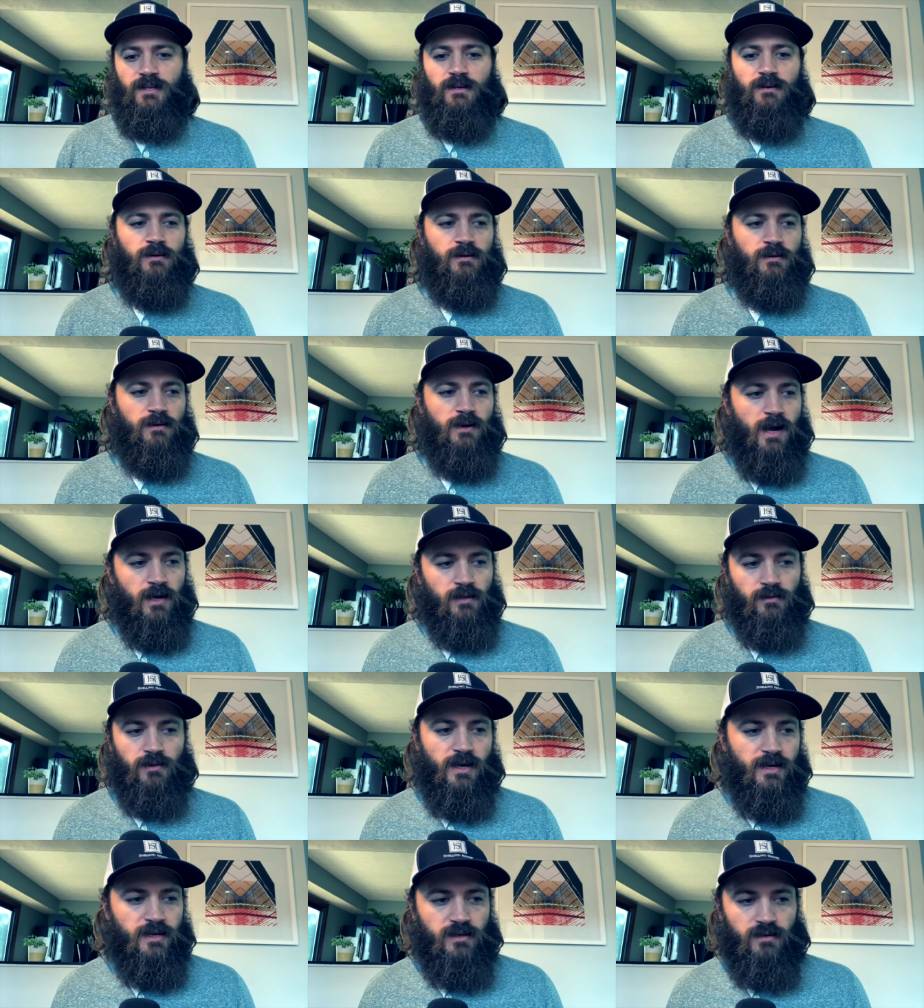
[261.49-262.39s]
uh, I
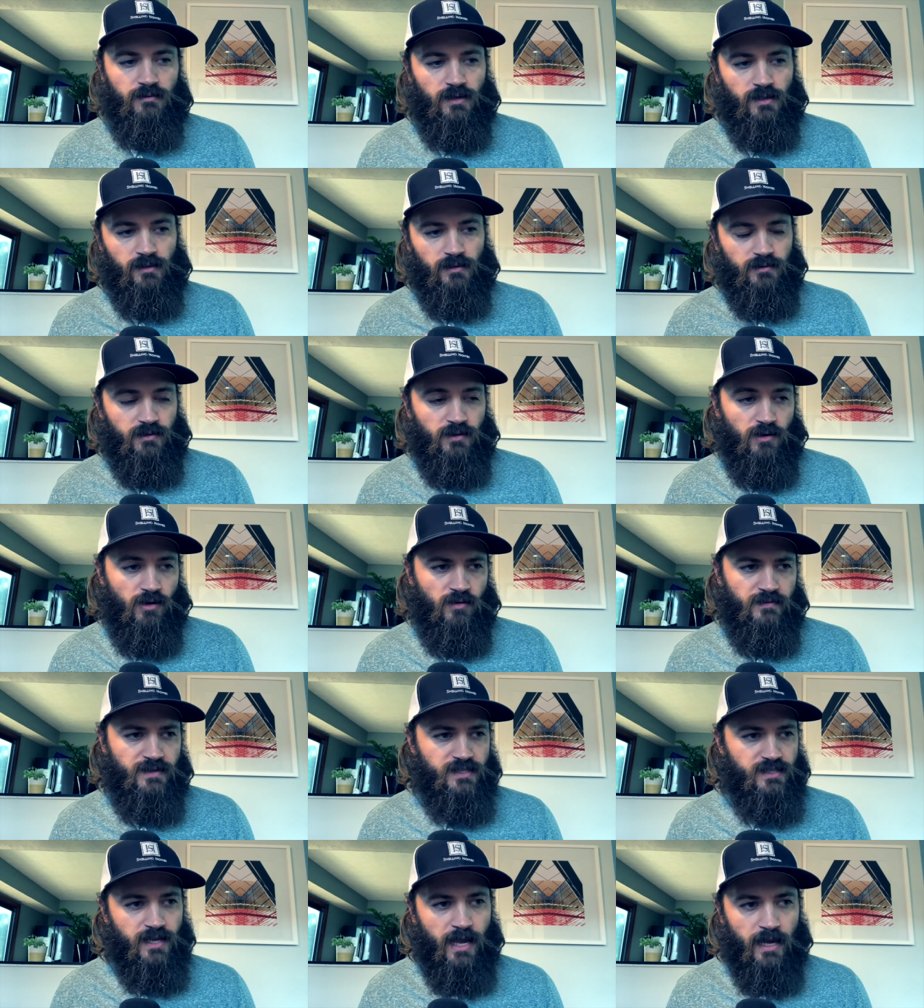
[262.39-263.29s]
like, I,
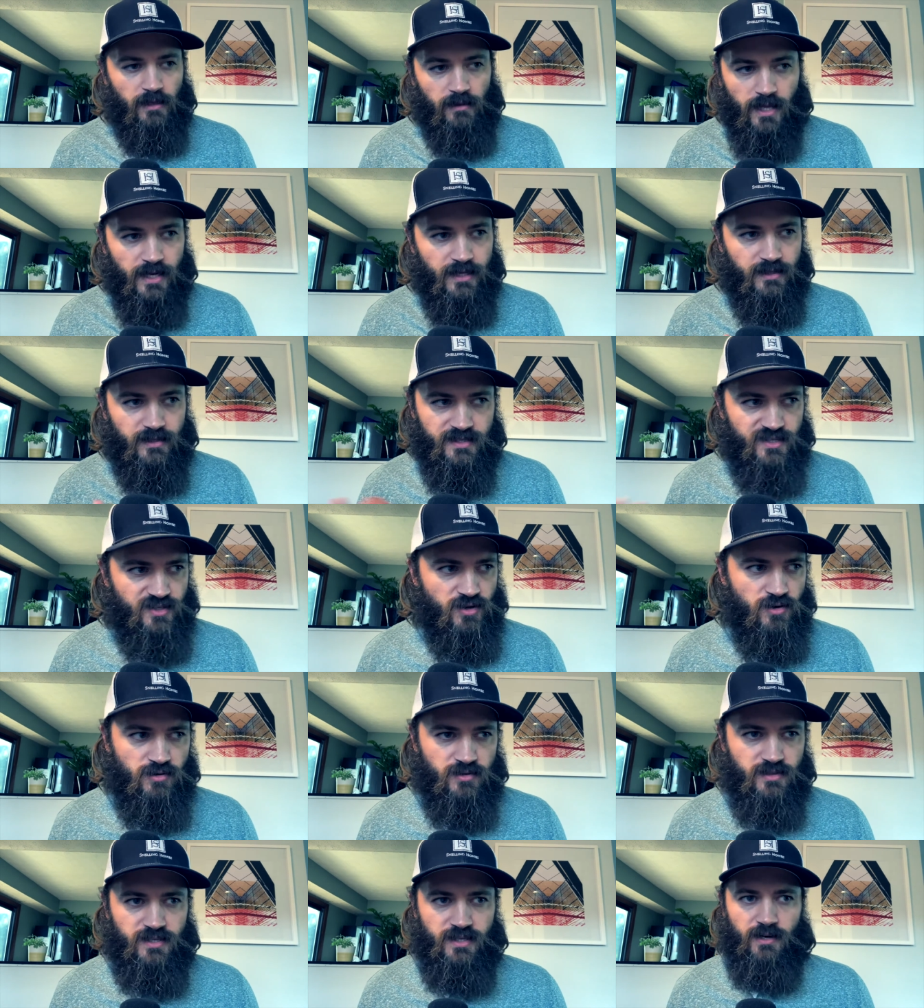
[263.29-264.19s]
obviously, I like the
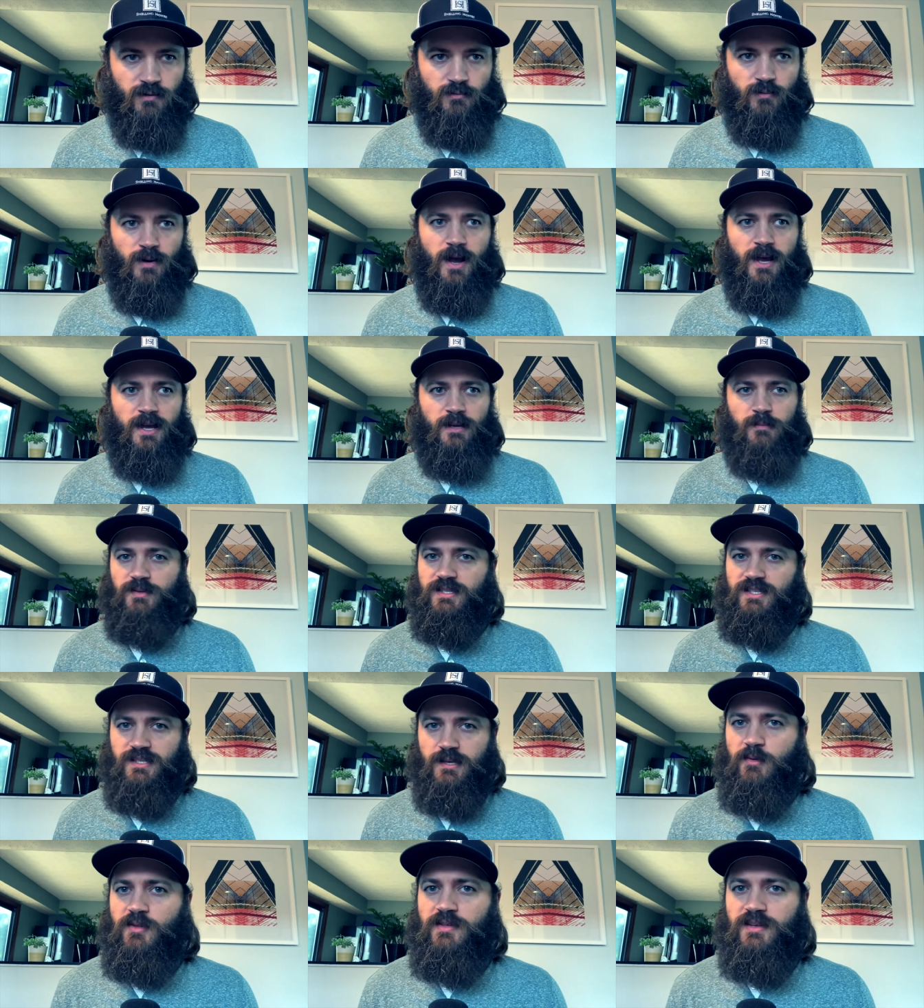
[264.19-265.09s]
songs that I write, but
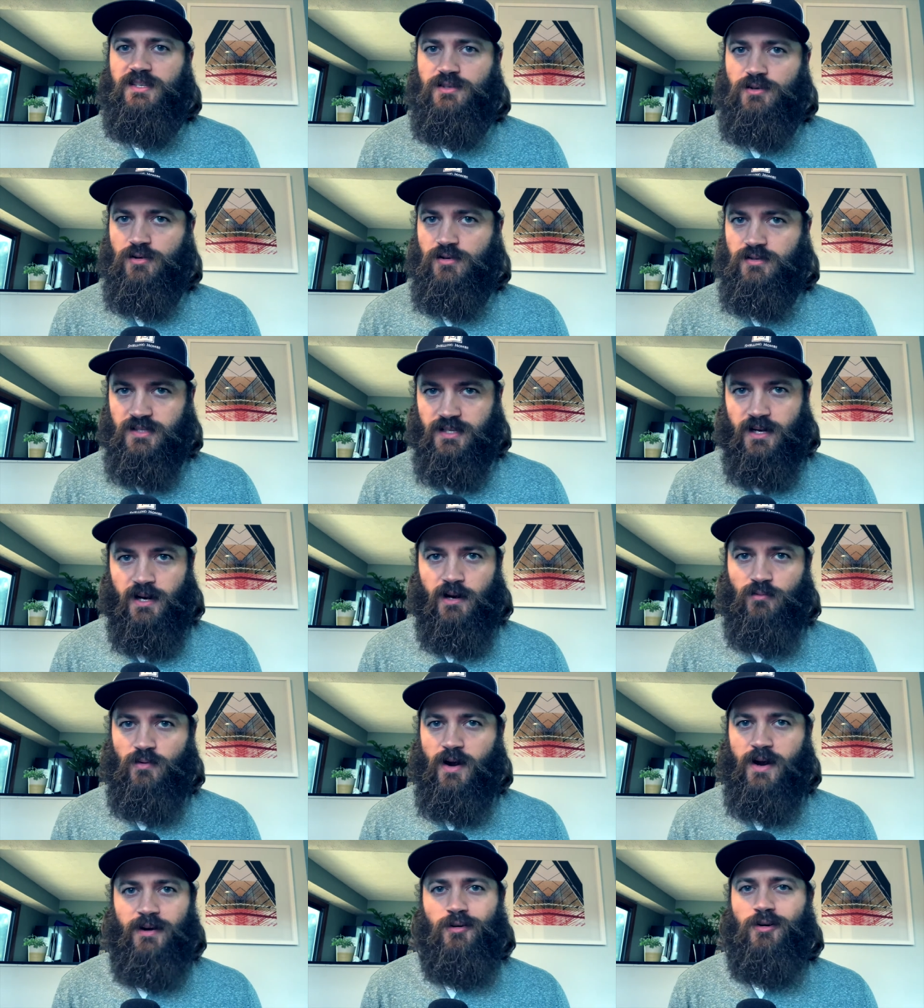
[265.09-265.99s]
some of the songs that I
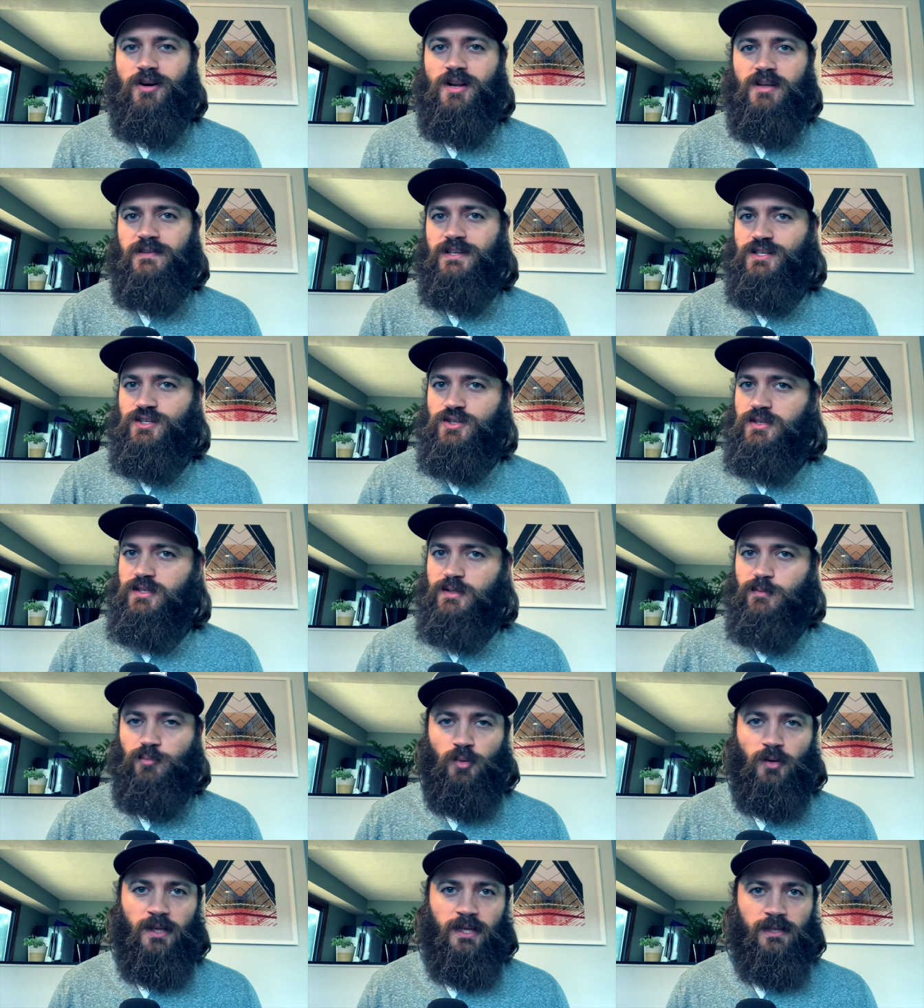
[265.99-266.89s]
write aren't even good
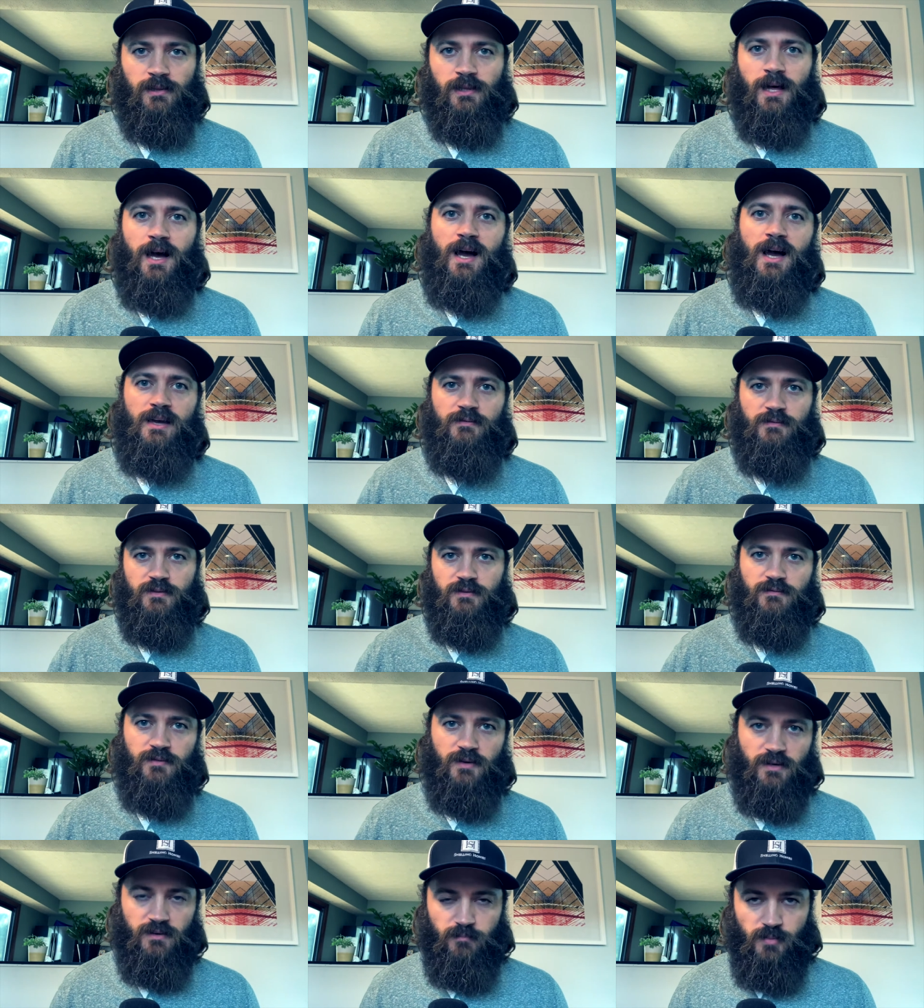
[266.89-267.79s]
to play live in
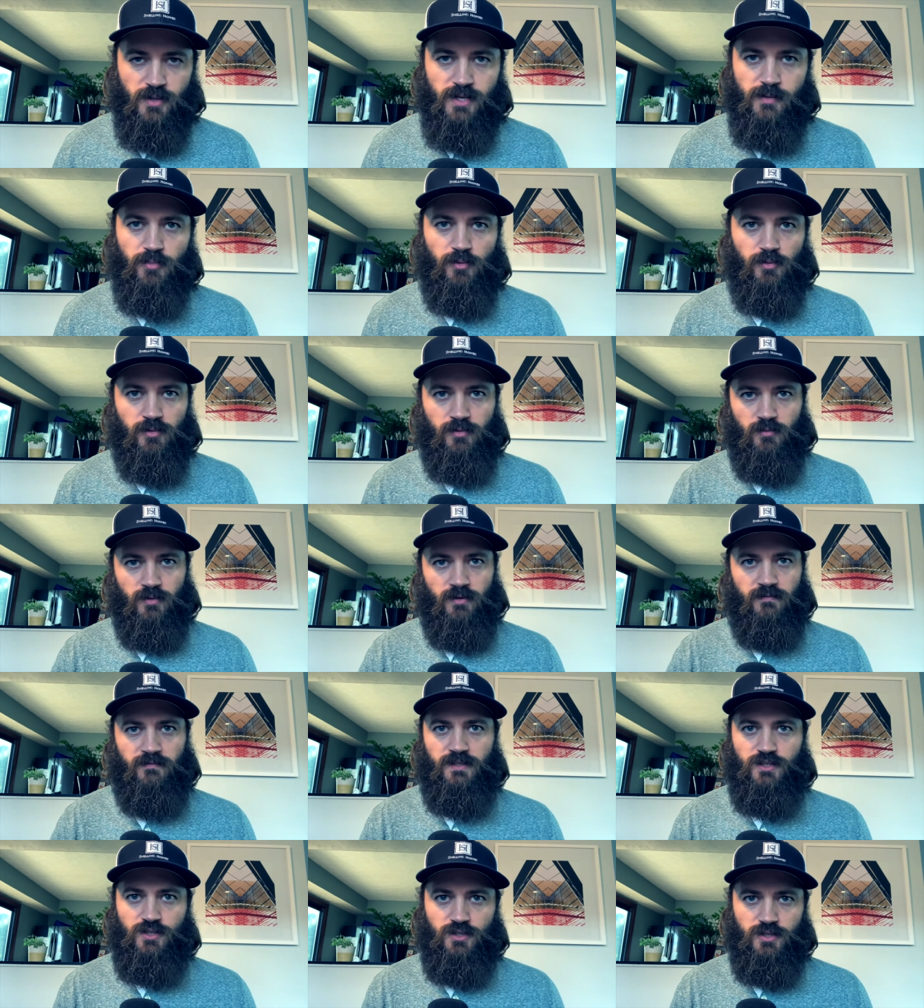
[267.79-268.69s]
front of people
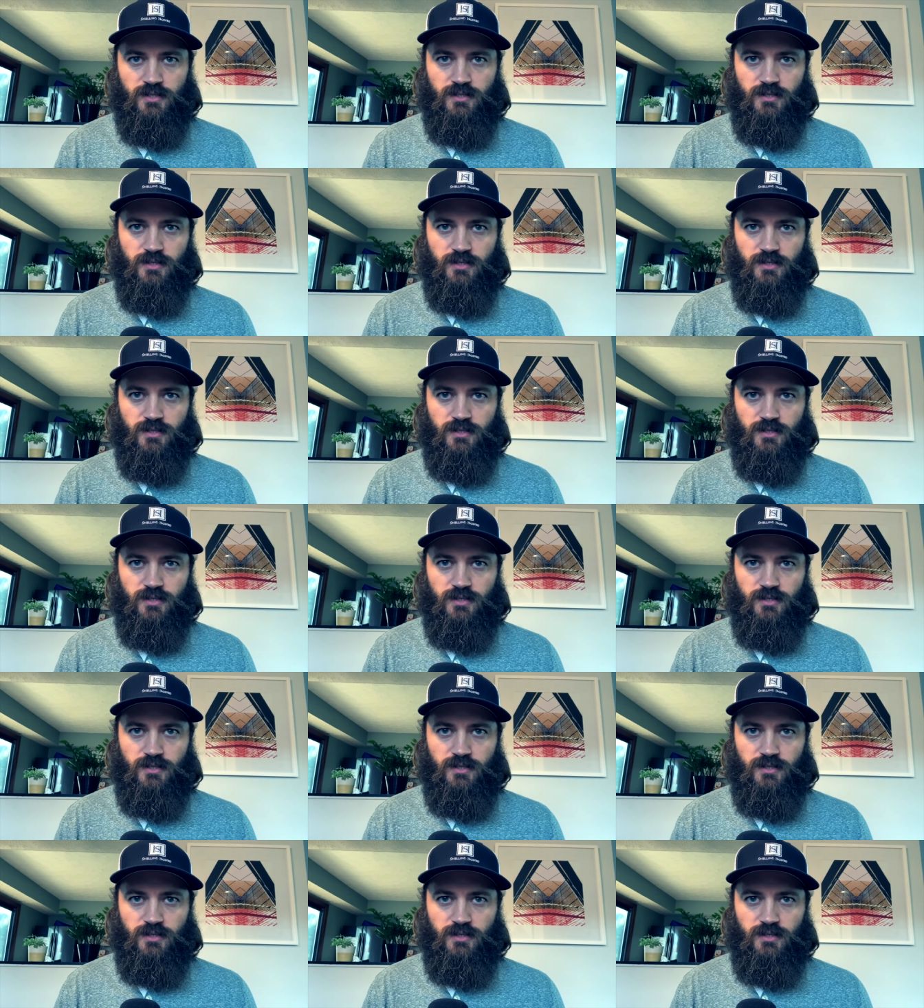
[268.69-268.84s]
if it's just